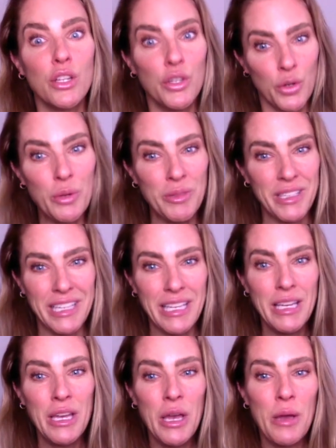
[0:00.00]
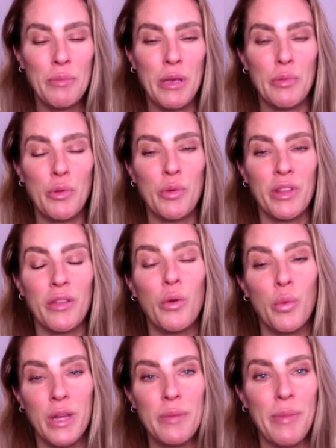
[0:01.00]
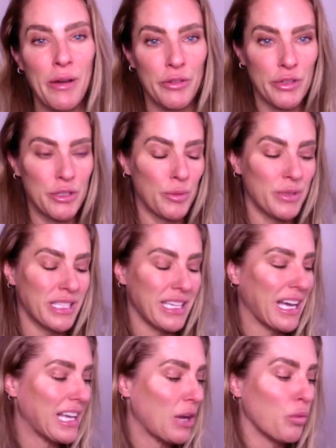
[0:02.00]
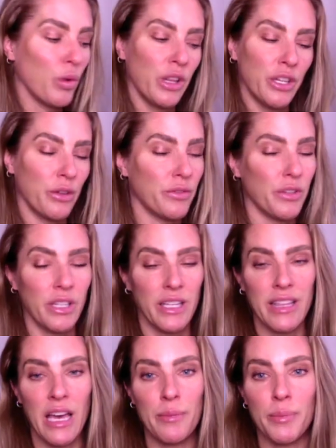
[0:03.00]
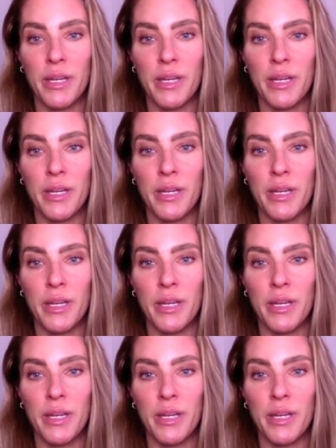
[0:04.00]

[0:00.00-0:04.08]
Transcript: Normally, people with weak boundaries will say, God, I really don't feel like that.